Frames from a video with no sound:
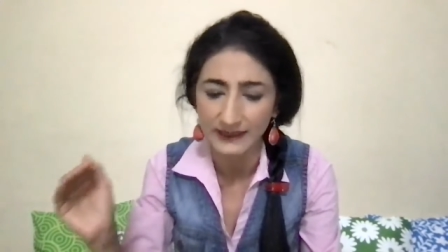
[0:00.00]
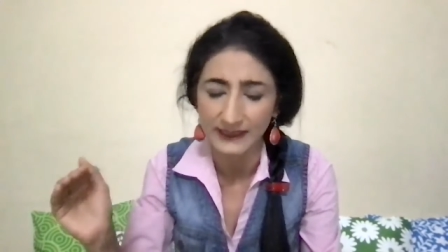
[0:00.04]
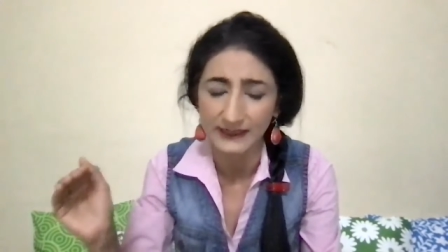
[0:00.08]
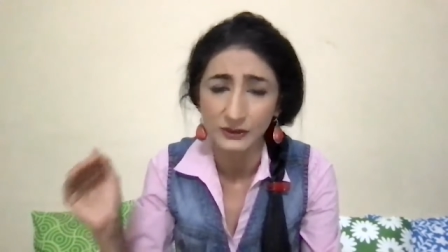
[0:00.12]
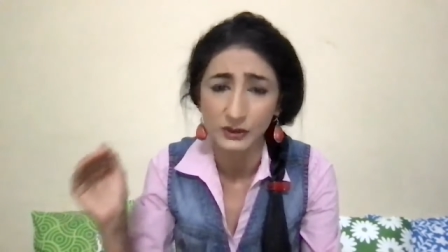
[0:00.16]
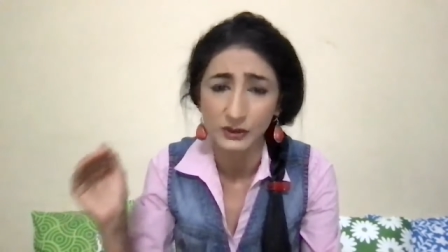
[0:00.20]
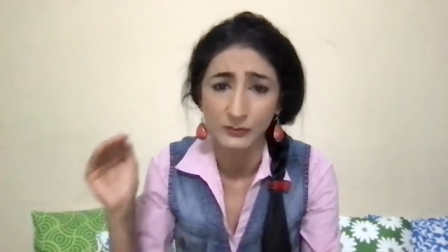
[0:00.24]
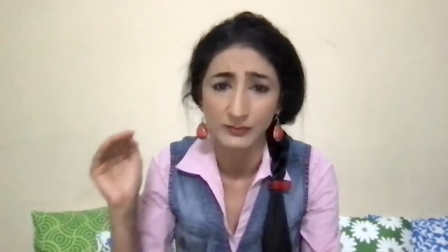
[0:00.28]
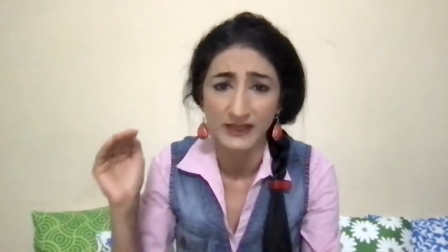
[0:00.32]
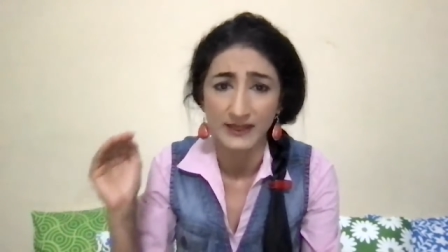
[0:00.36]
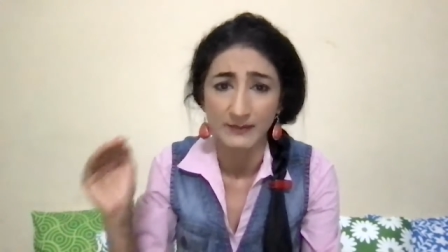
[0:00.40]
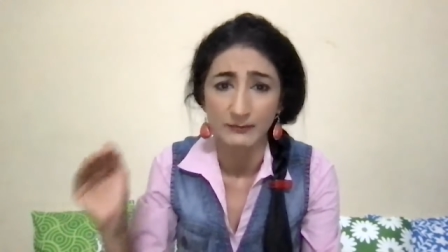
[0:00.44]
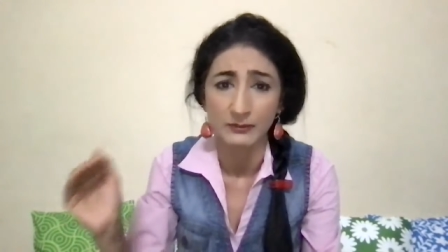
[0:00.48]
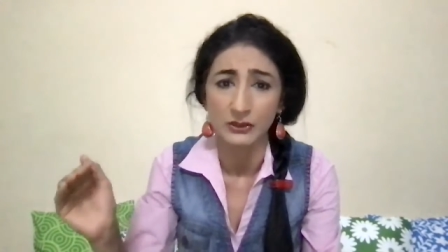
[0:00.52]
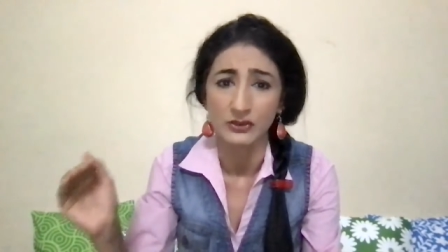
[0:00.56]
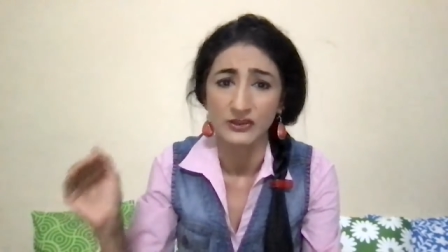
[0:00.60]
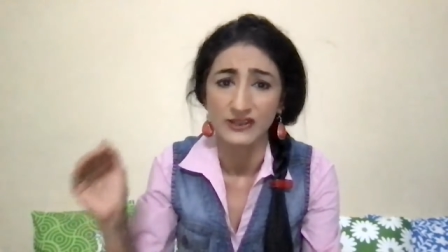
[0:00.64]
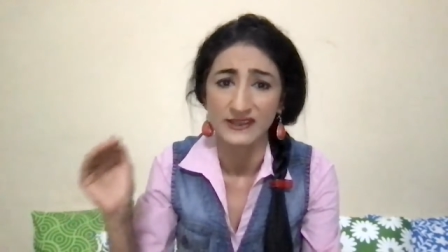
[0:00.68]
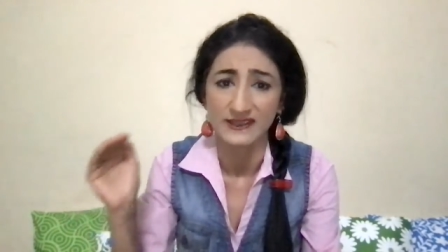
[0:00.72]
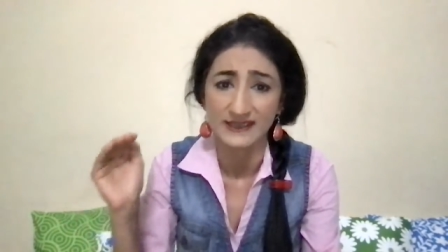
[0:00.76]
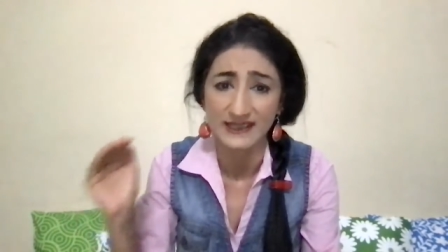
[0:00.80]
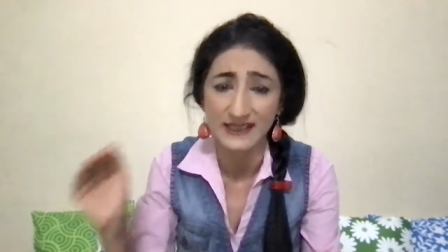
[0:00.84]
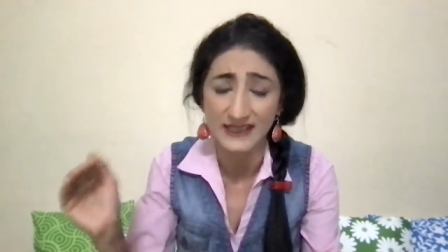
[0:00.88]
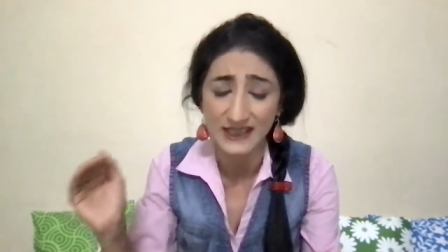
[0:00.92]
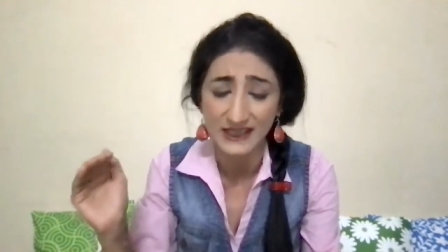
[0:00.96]
thing to be able to
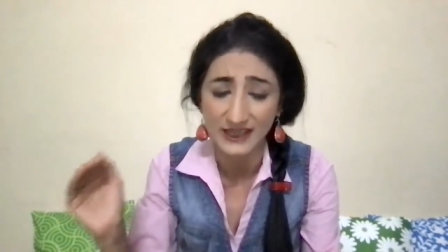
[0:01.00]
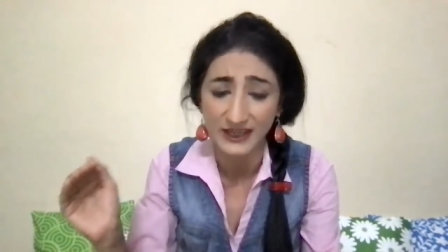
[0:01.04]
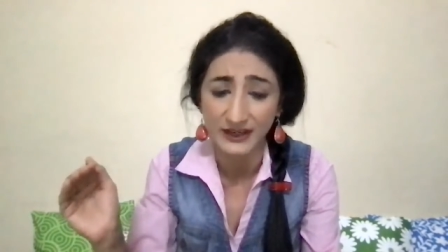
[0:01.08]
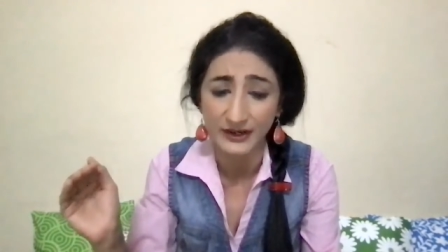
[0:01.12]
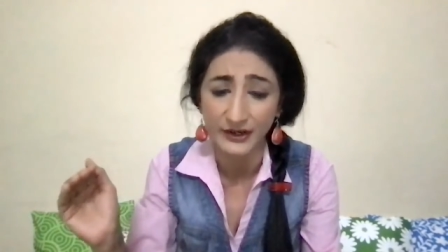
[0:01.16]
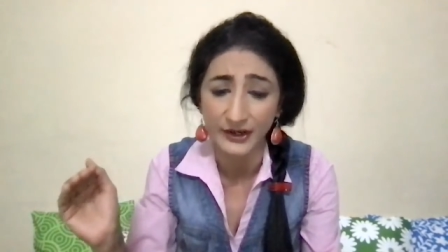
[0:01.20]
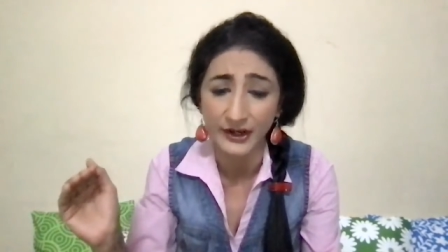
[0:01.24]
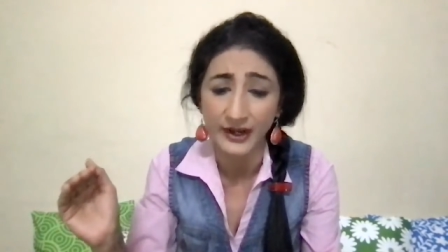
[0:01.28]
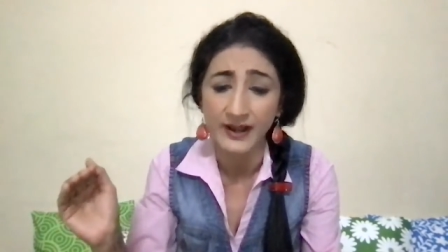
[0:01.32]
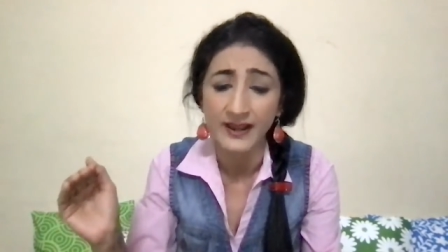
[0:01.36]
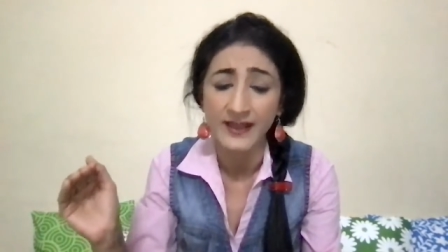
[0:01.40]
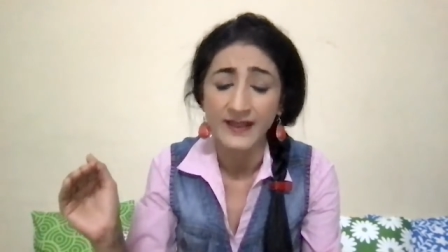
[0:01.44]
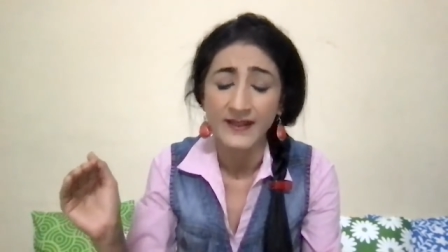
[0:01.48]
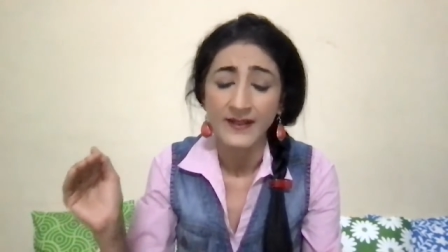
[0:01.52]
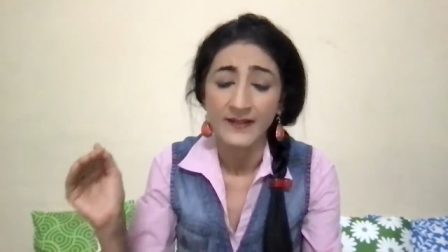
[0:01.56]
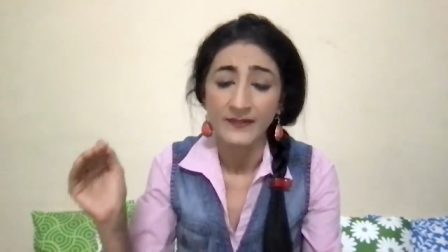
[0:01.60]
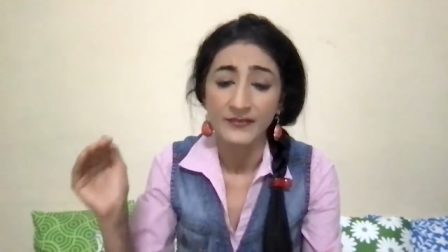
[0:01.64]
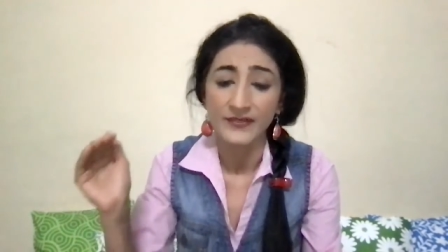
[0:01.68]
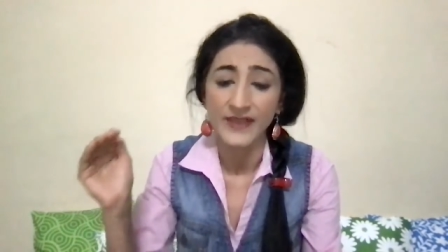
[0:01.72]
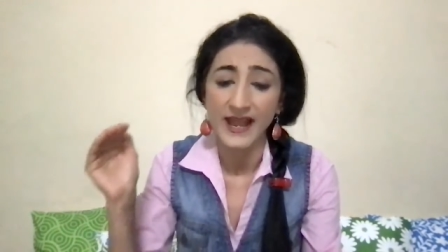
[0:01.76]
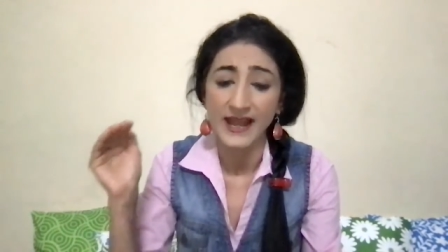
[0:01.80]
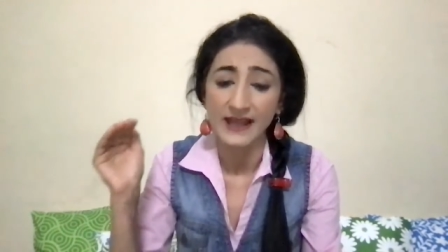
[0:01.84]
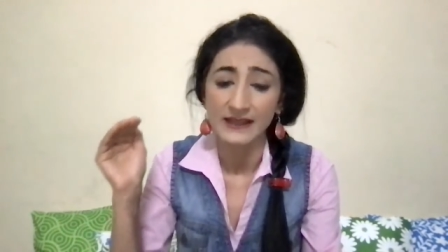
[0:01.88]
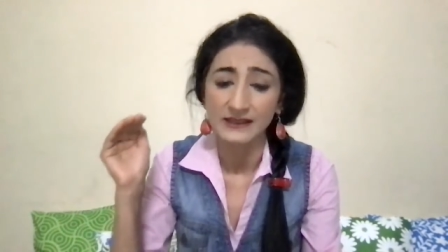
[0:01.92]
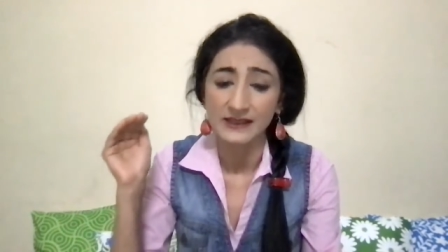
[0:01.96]
see here
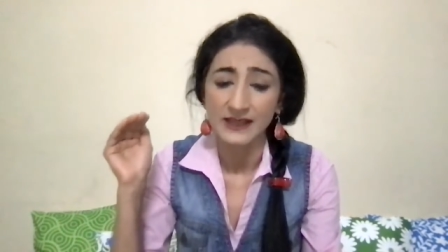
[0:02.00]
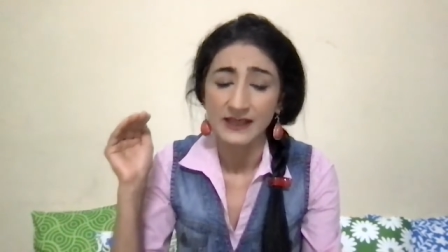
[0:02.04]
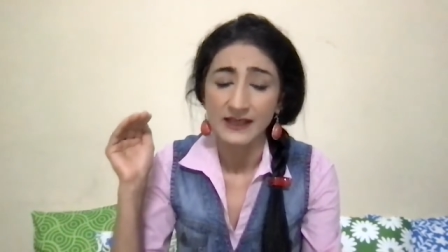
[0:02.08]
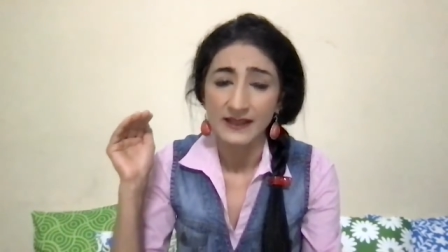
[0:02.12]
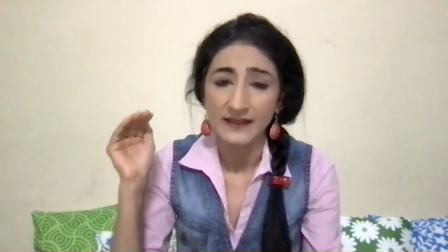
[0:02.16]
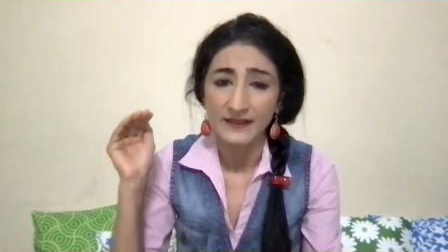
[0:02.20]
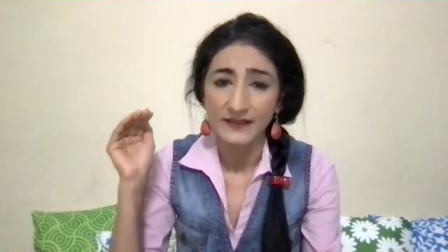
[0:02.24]
that